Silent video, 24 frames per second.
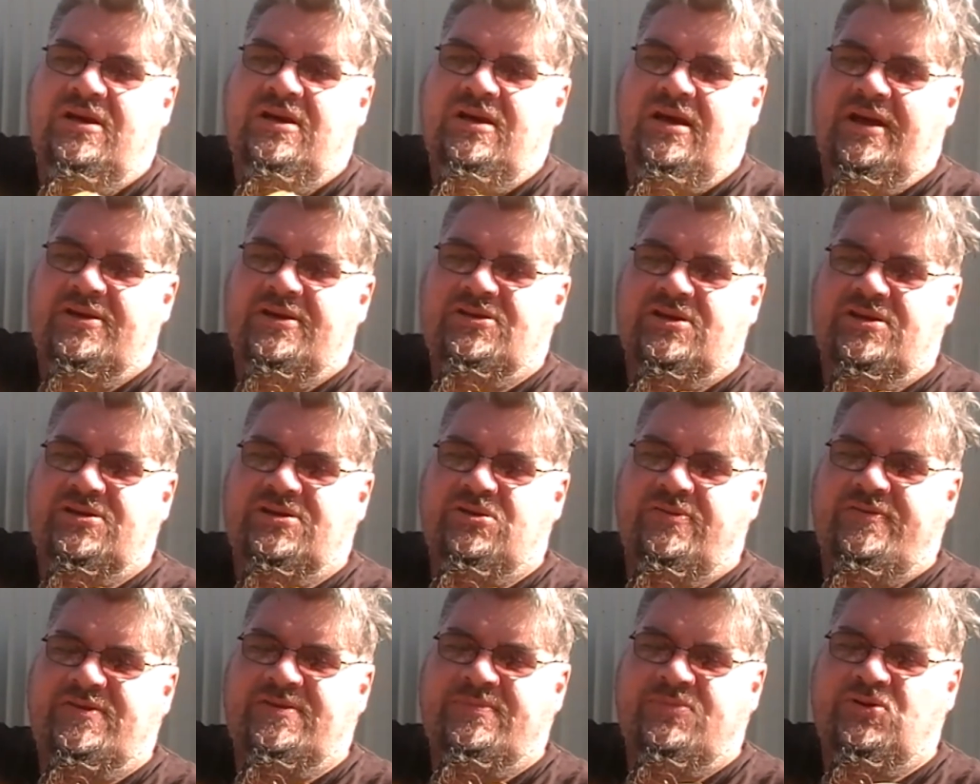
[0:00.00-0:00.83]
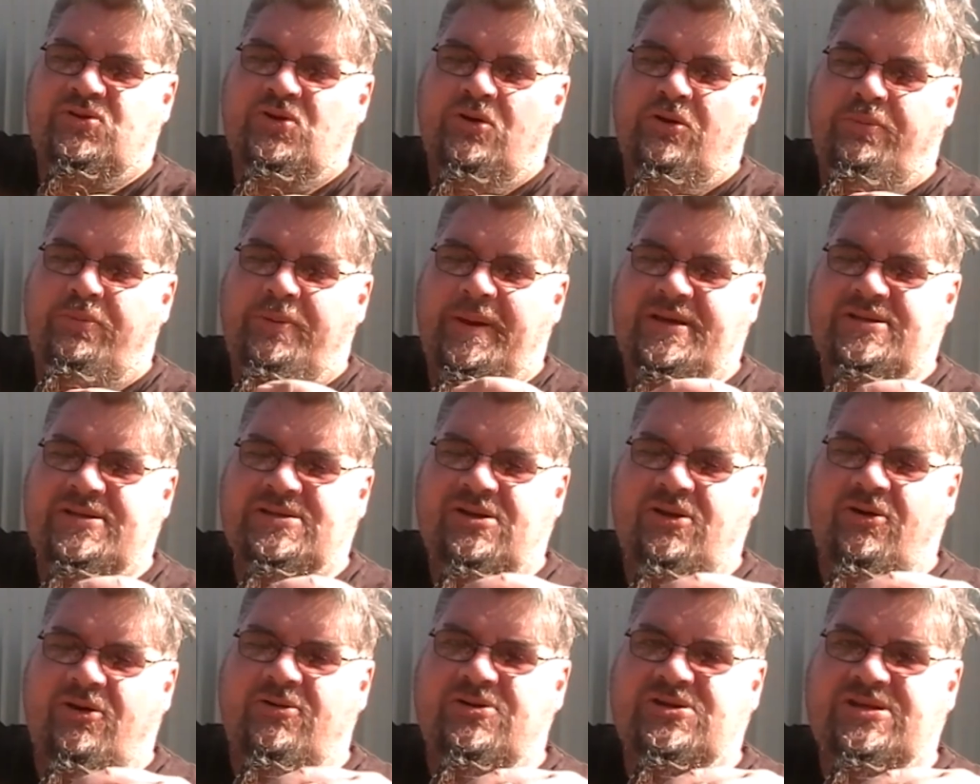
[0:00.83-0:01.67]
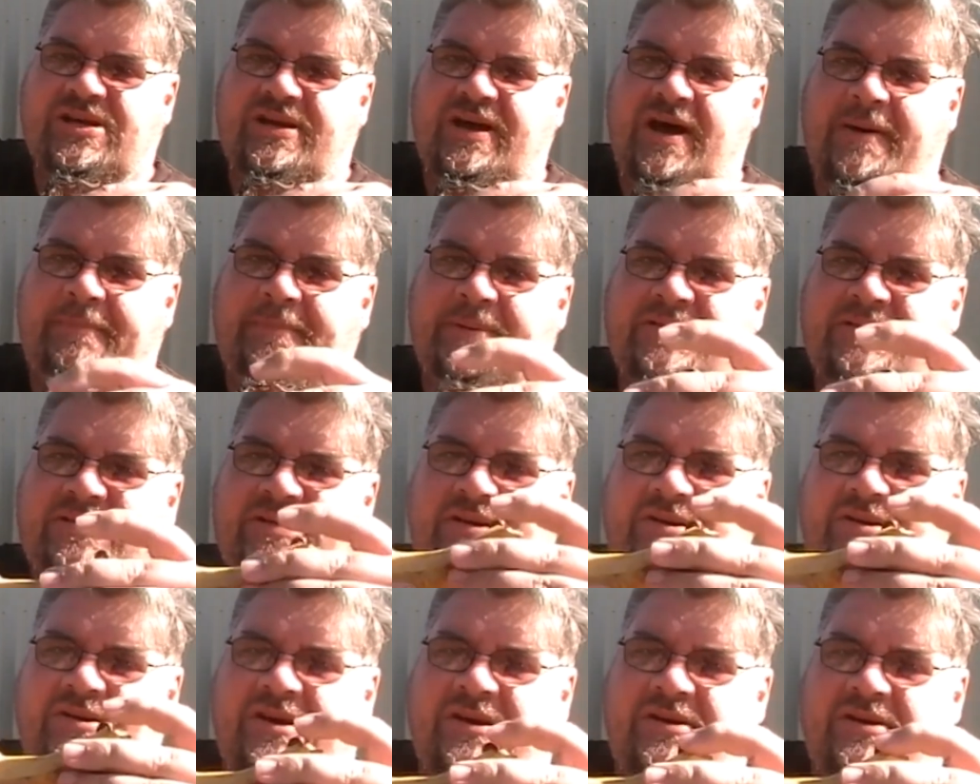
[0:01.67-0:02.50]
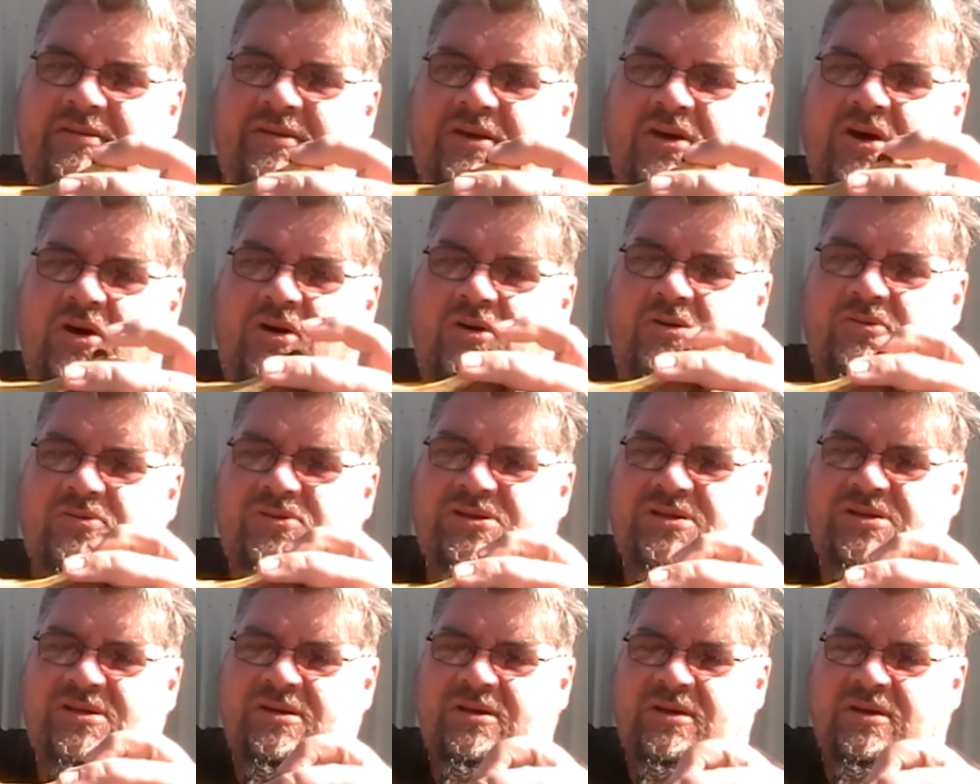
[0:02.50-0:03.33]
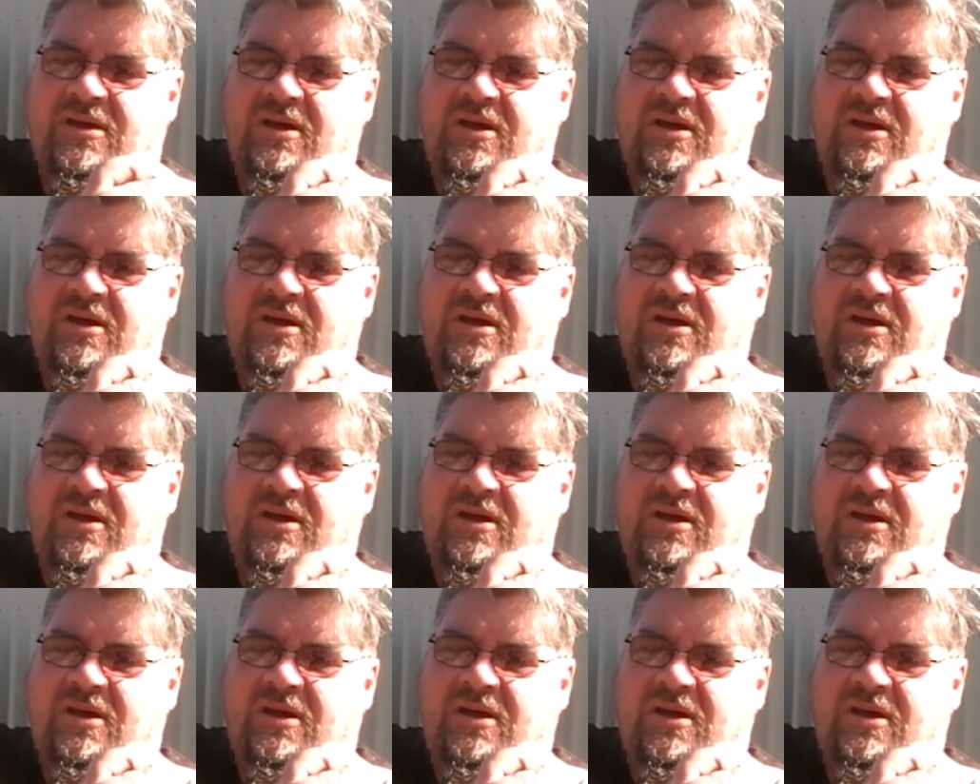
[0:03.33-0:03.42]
is just with some toothpicks close it up and set it into the coals.